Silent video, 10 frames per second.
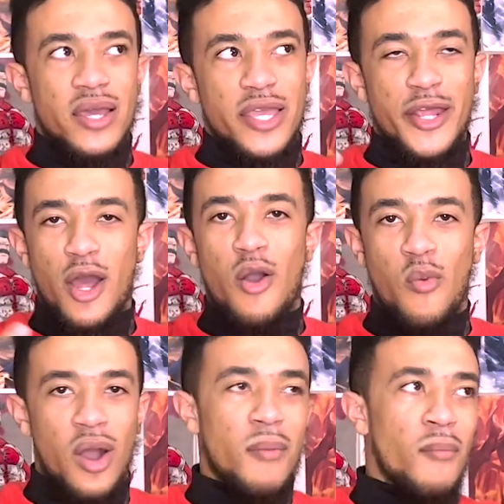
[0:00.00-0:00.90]
you know,
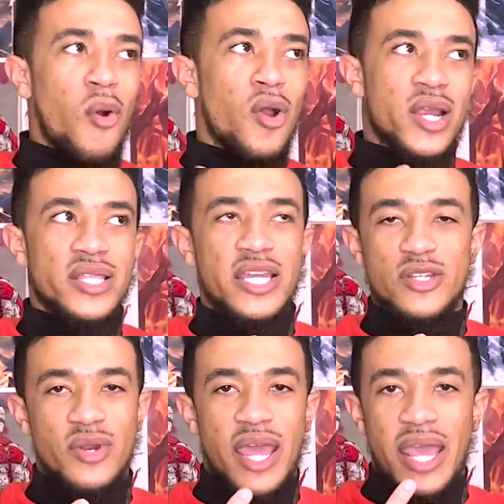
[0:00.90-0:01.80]
what more can they
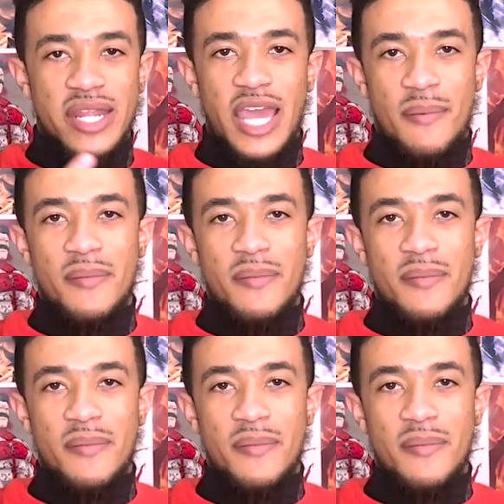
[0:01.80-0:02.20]
do to handicap